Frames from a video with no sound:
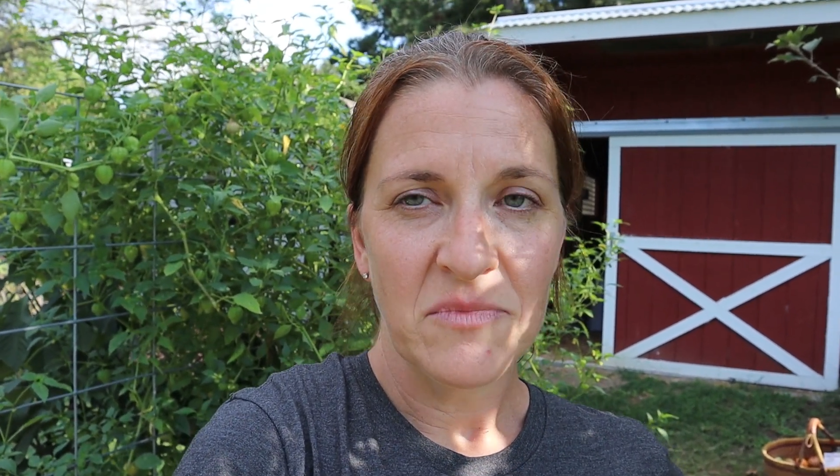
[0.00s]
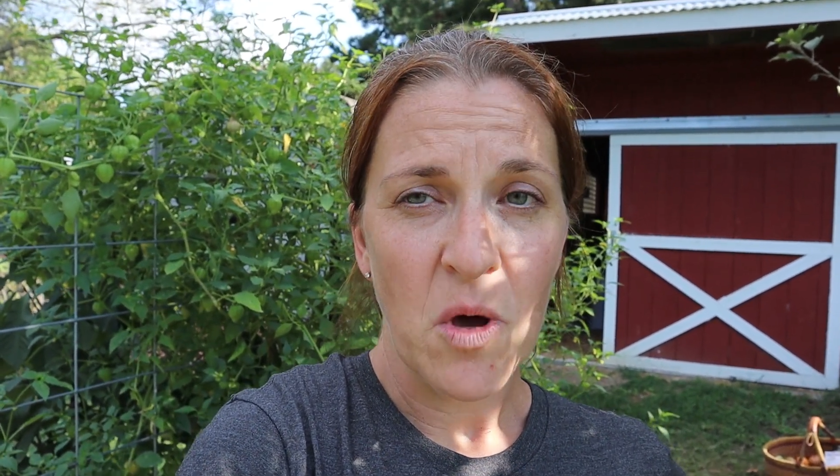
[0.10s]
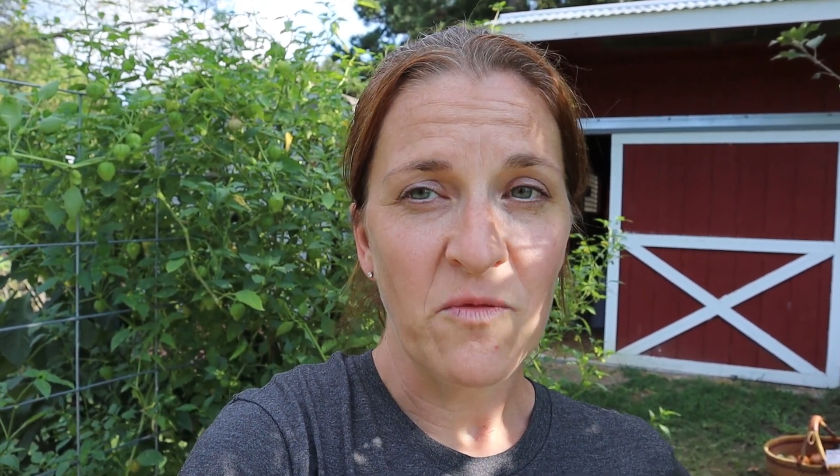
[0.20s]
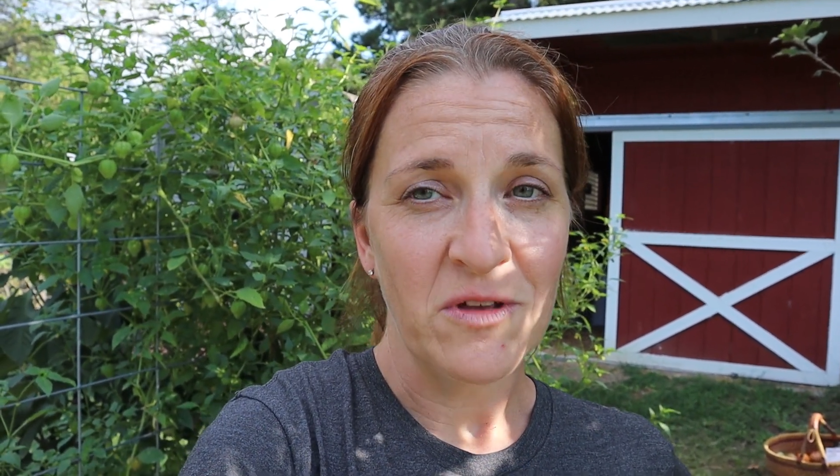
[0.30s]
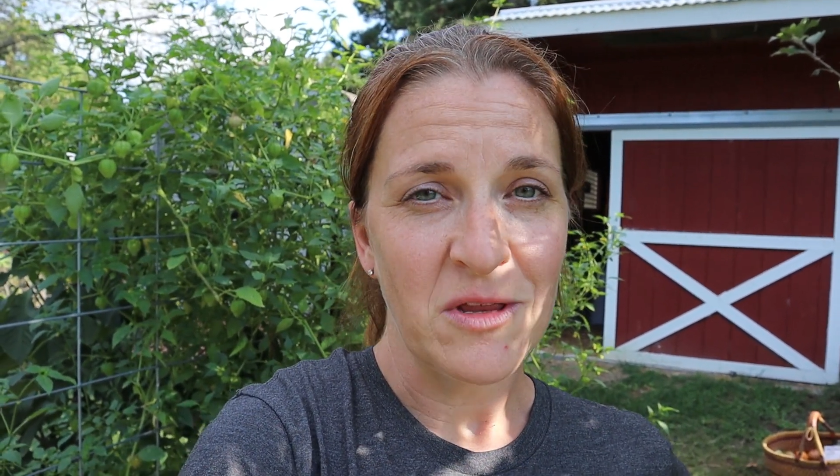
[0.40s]

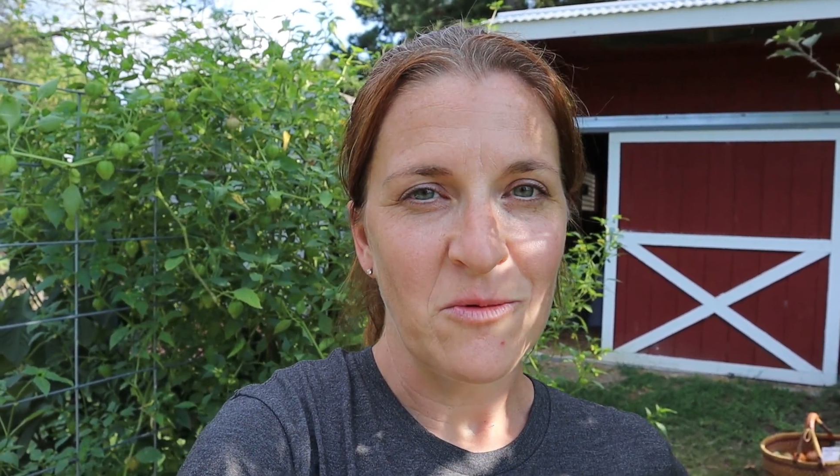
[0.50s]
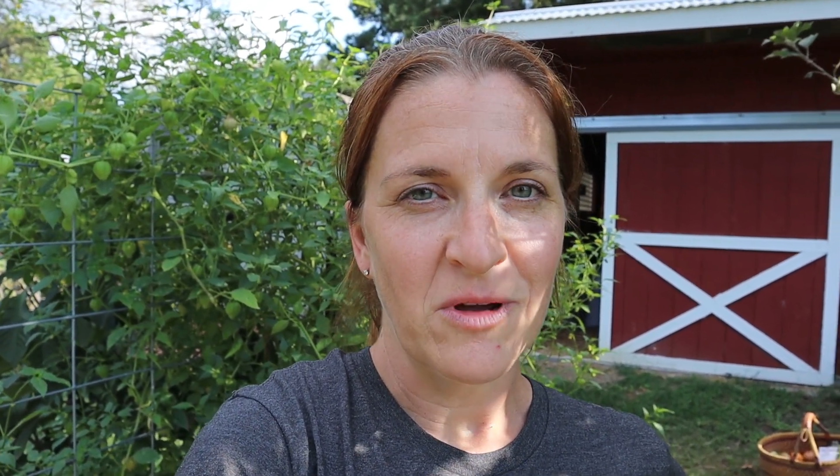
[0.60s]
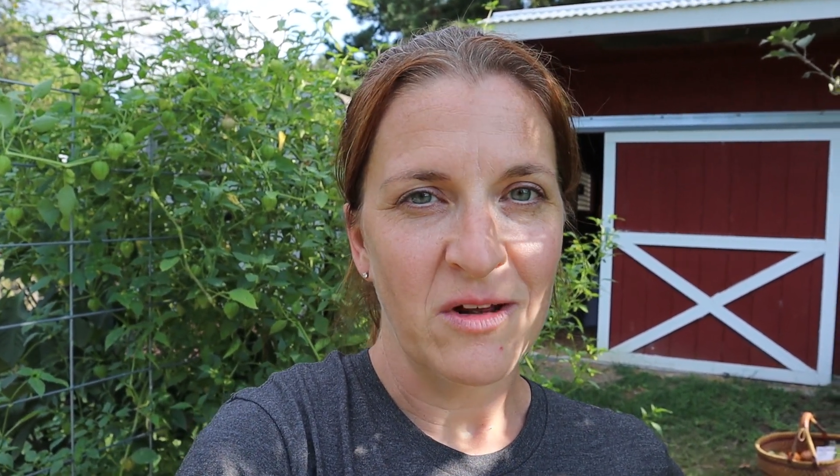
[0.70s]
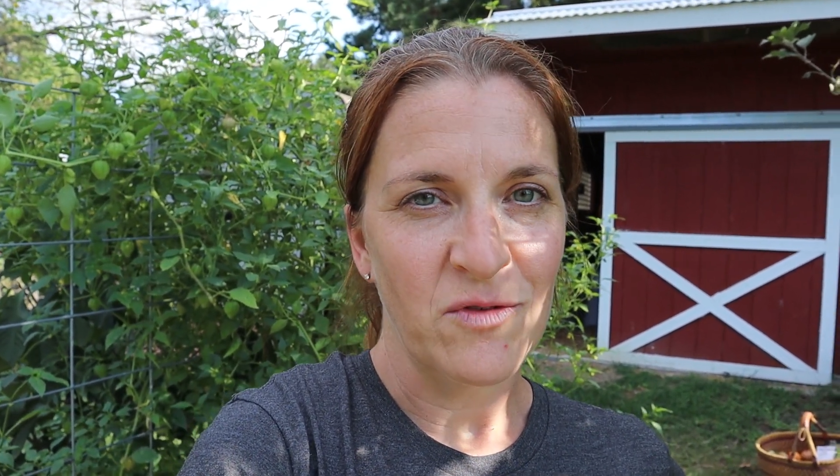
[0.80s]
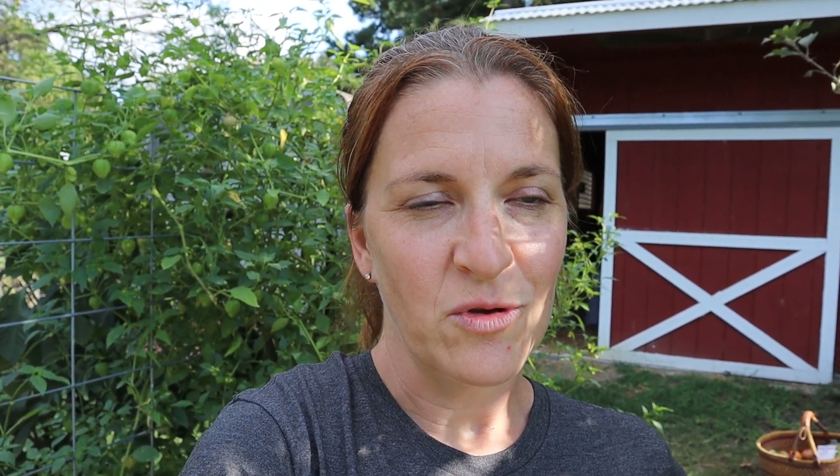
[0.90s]
hopefully though
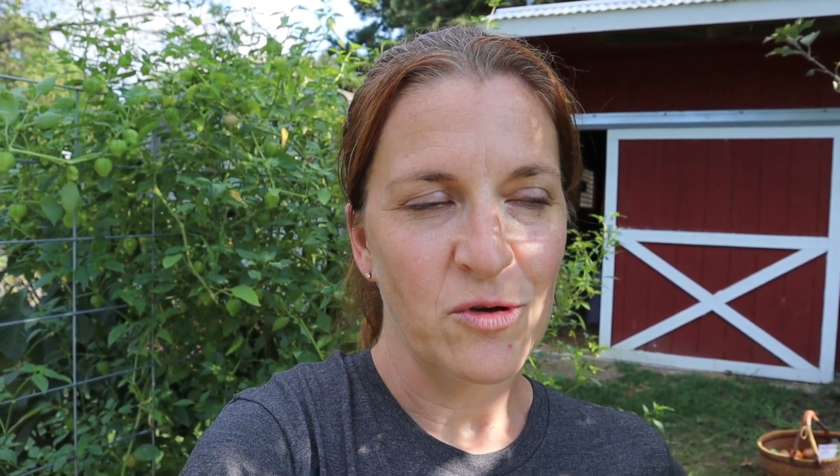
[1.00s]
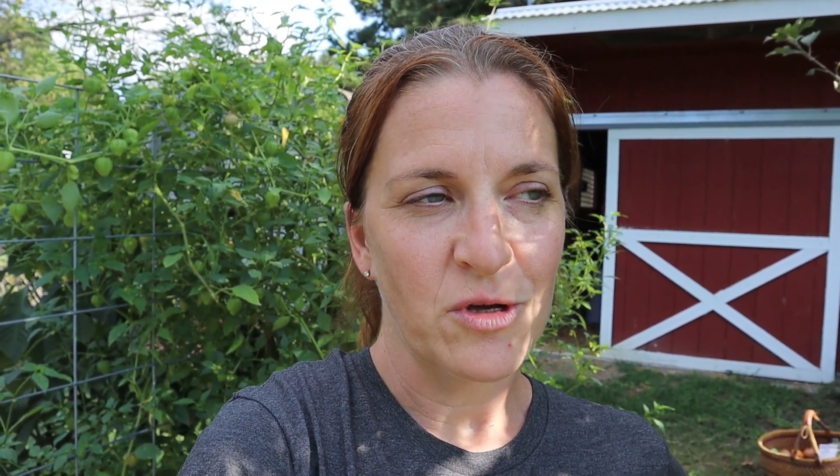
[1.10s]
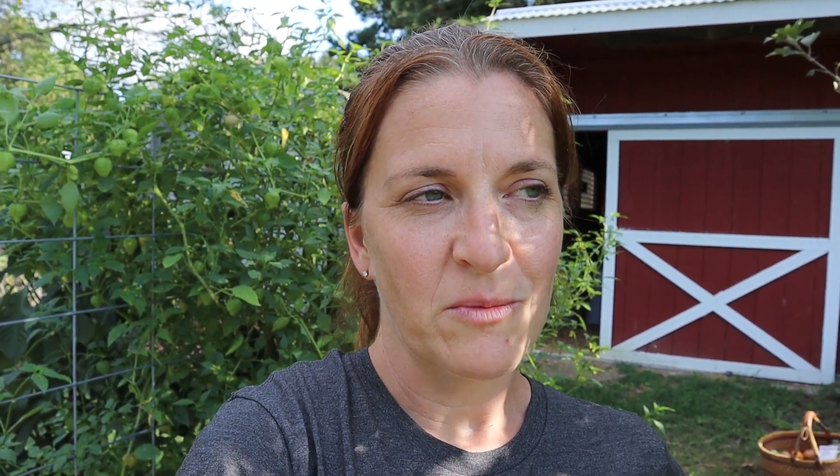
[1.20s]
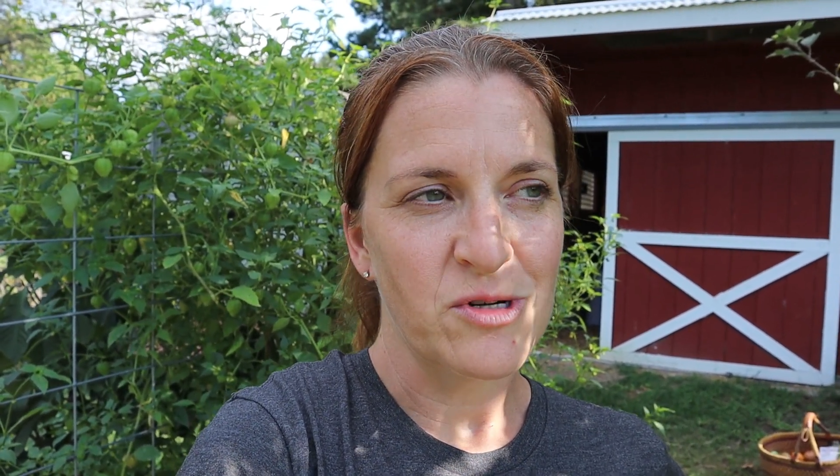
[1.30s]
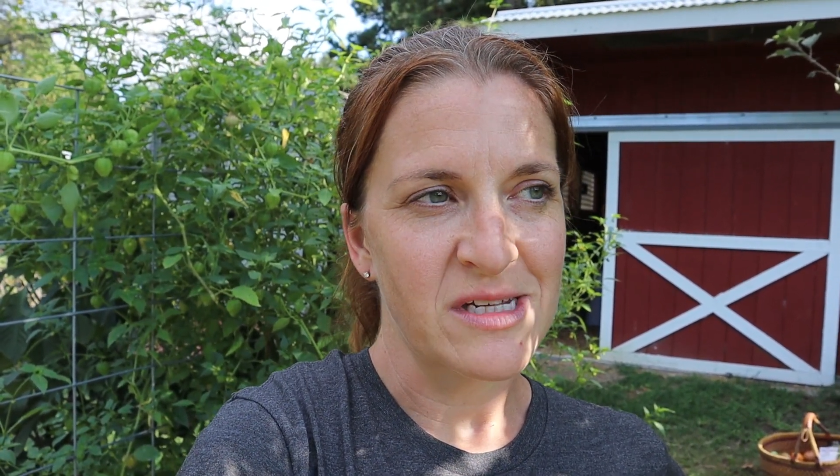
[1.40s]
we'll get a few
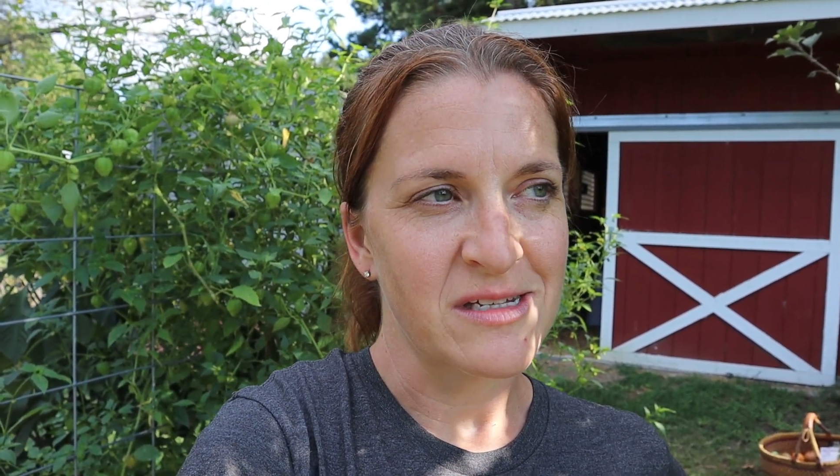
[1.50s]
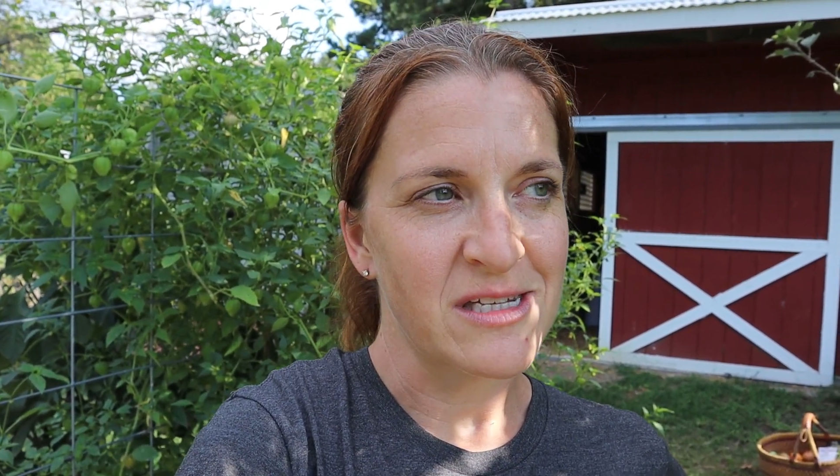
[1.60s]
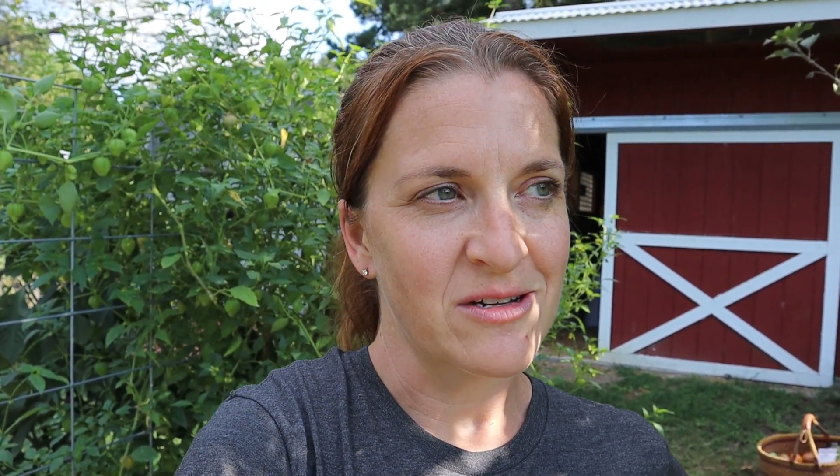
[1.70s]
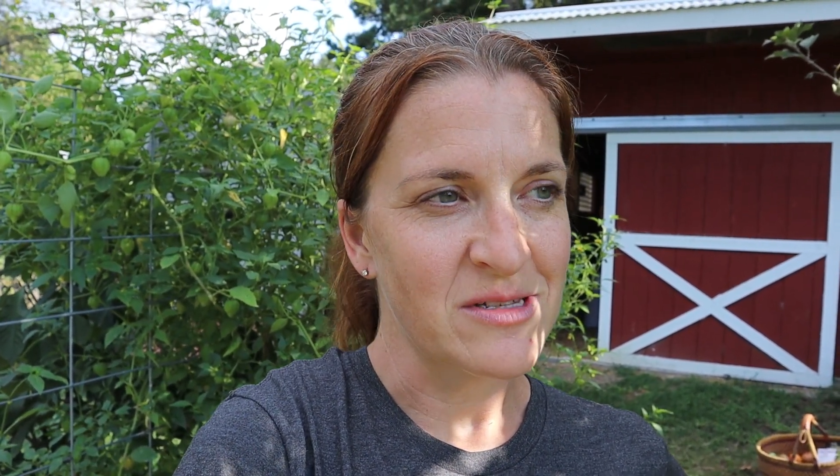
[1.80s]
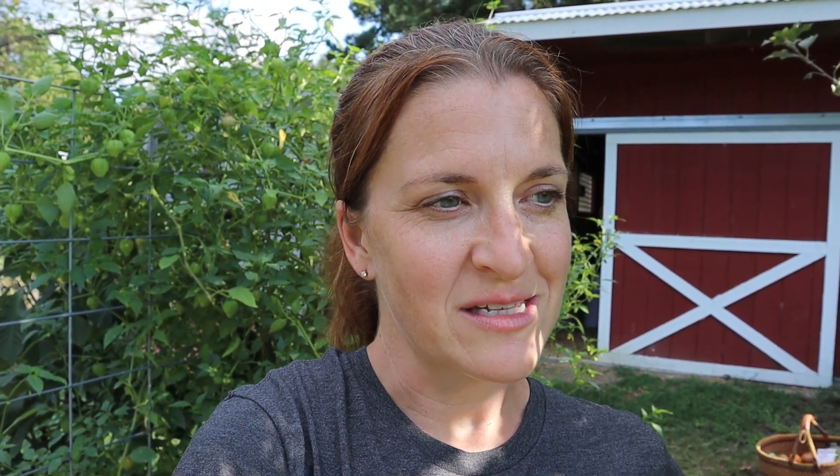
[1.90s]
cucumbers in
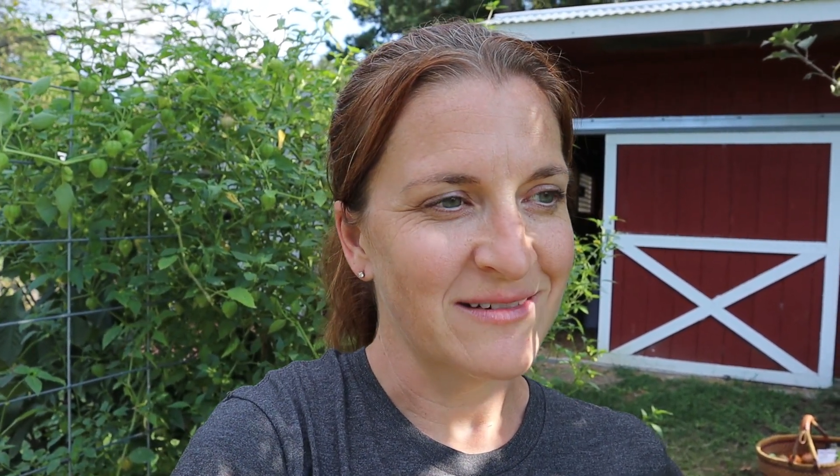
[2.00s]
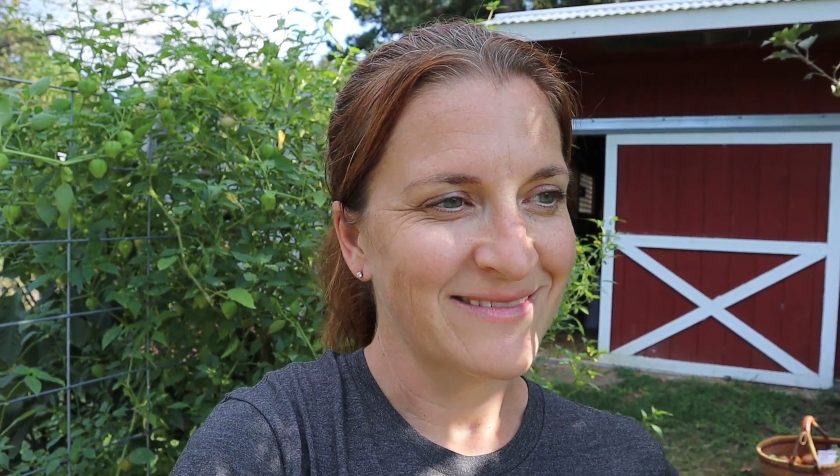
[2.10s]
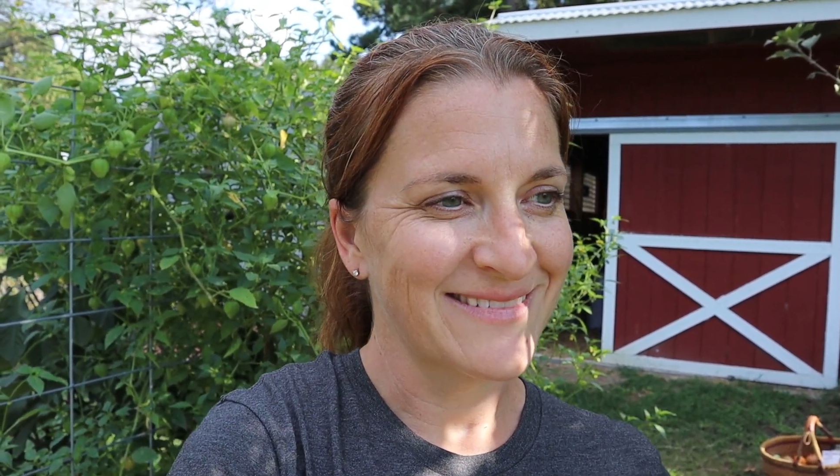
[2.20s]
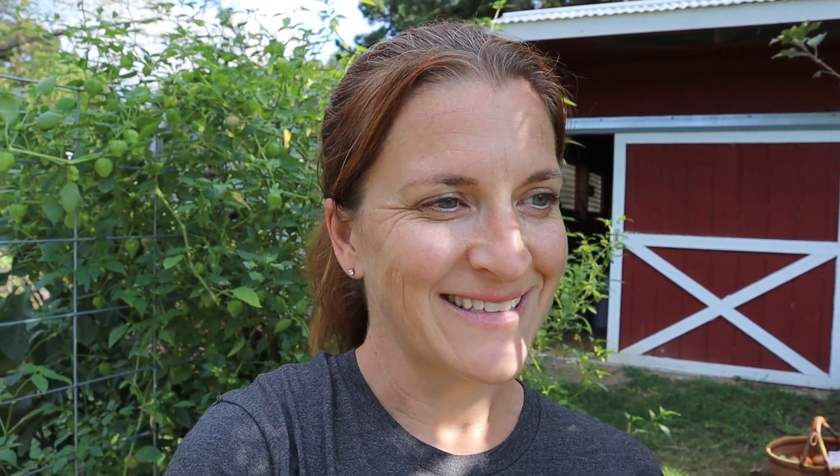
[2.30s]
too. So